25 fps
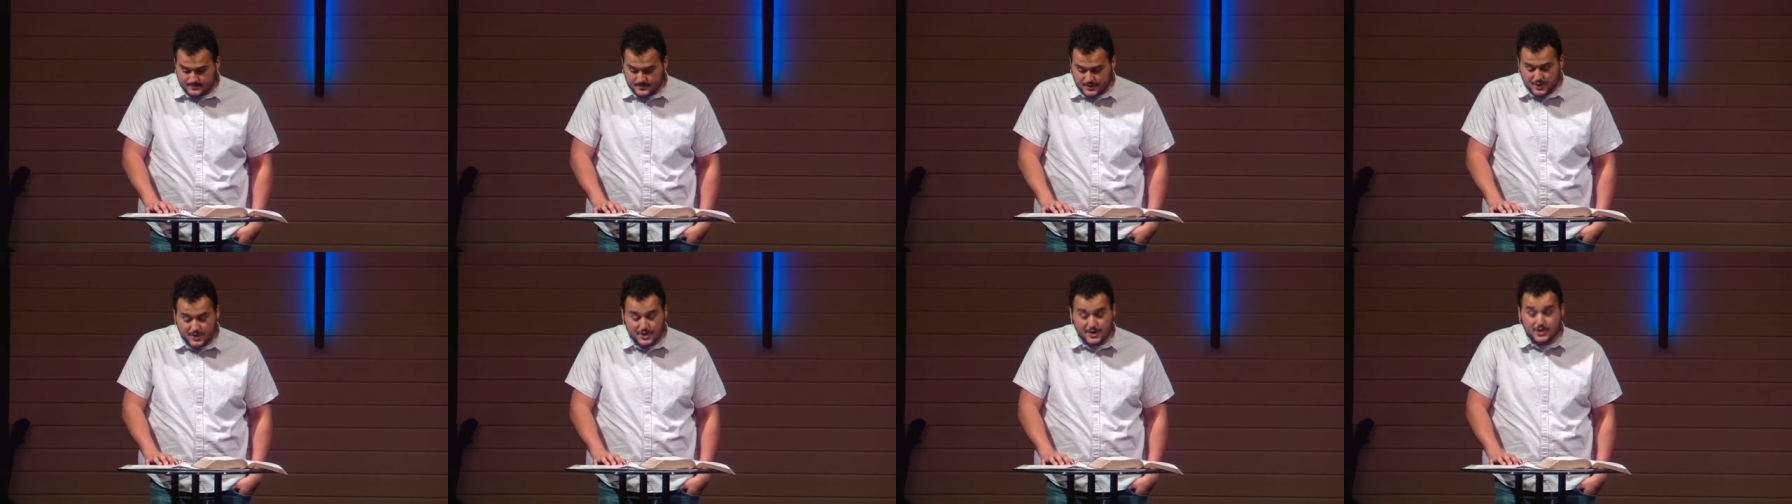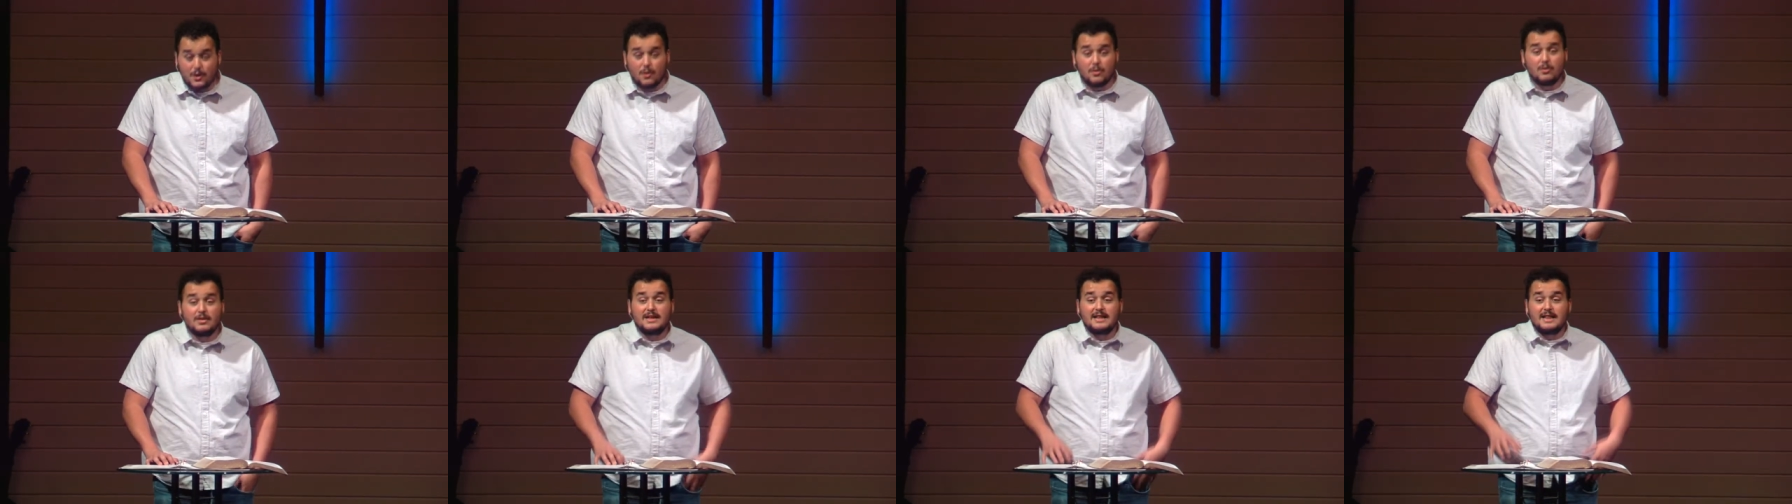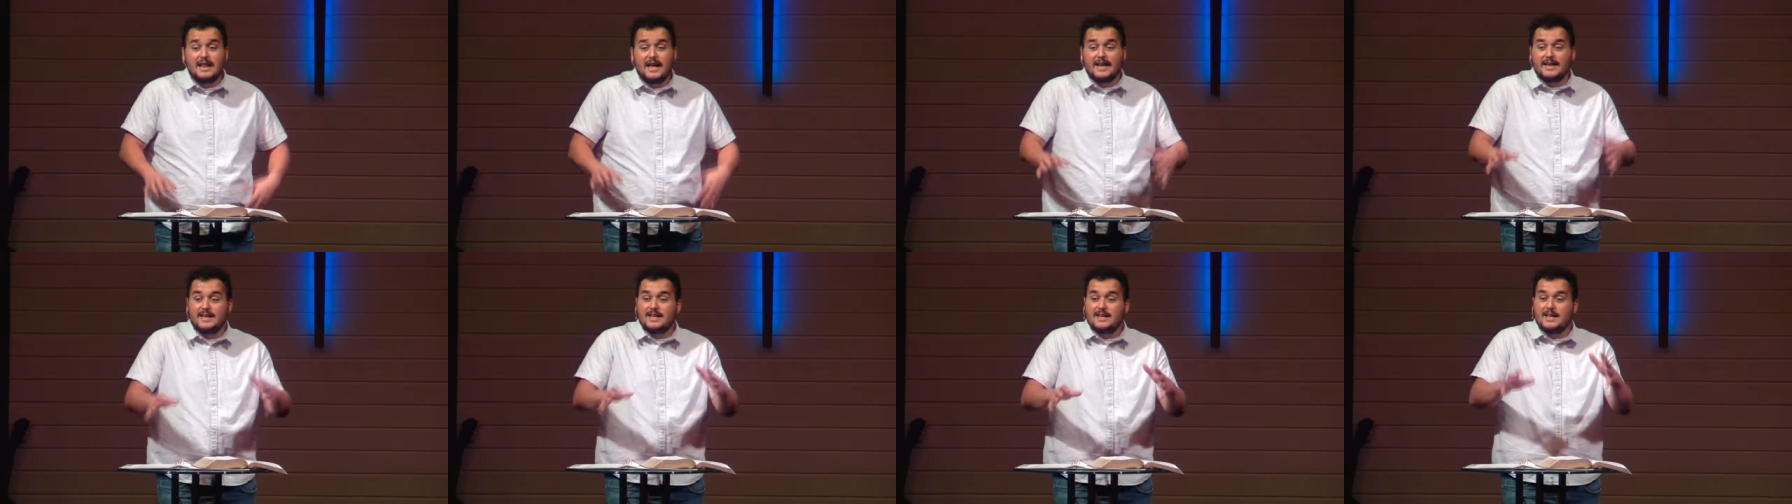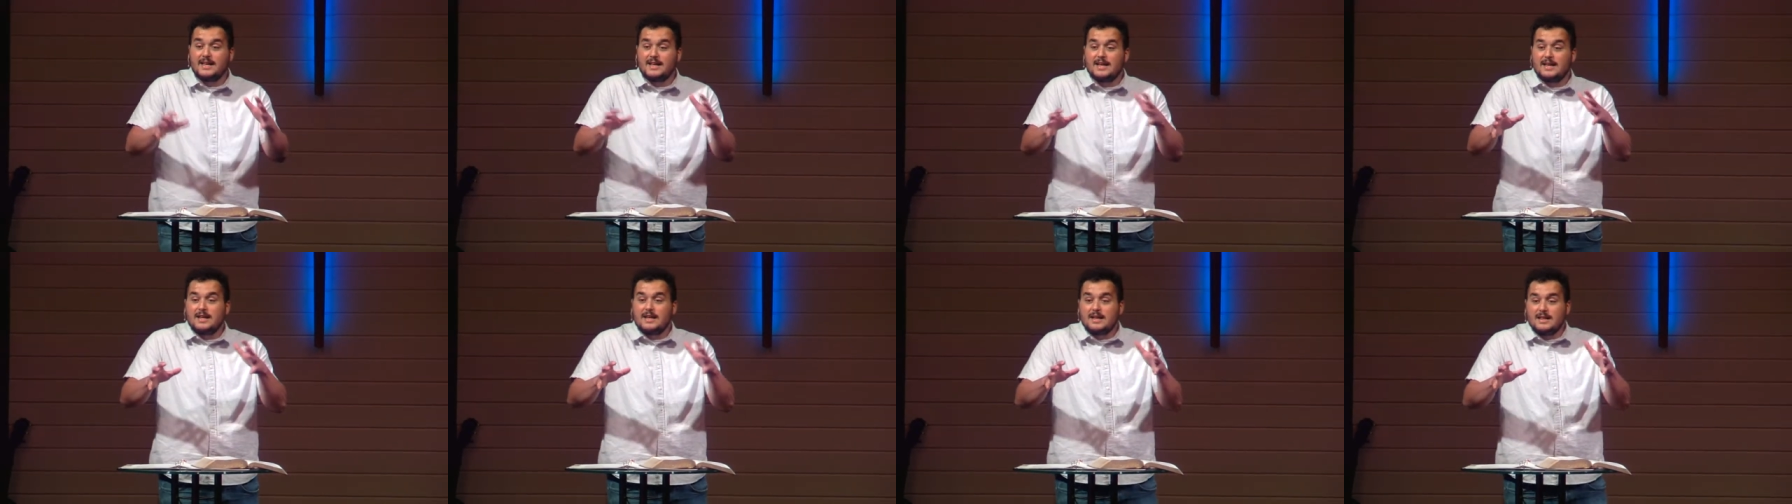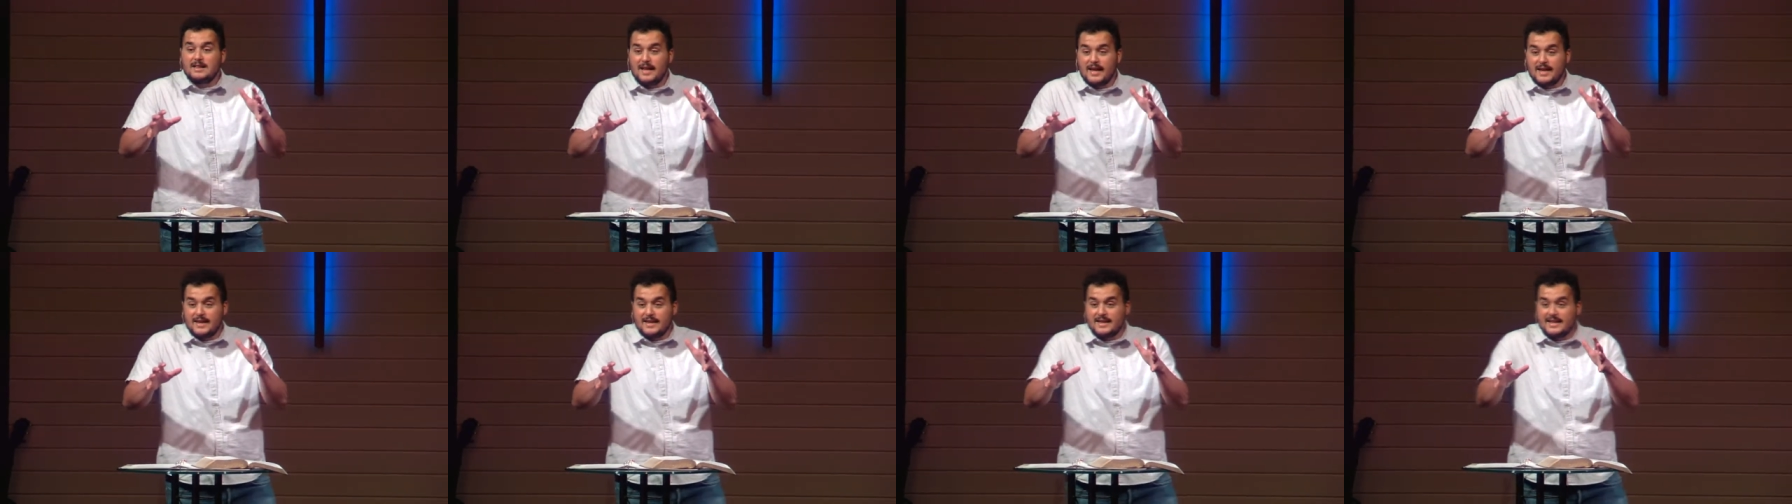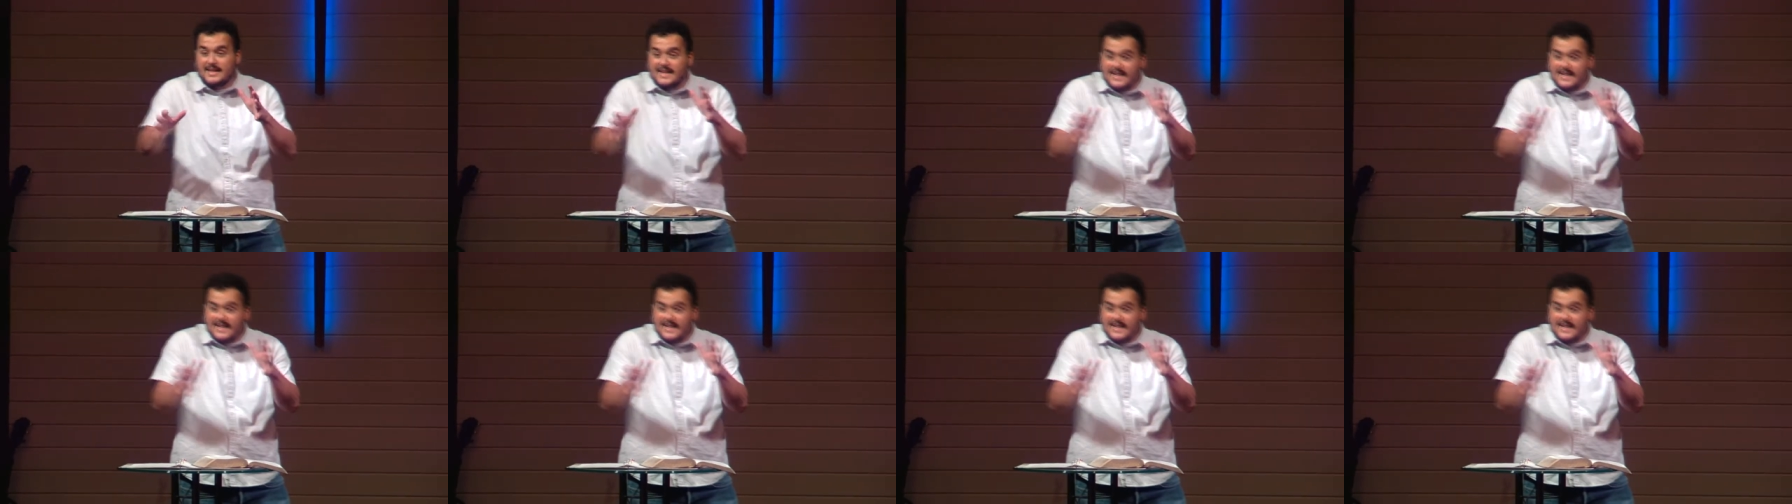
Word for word: You can only like like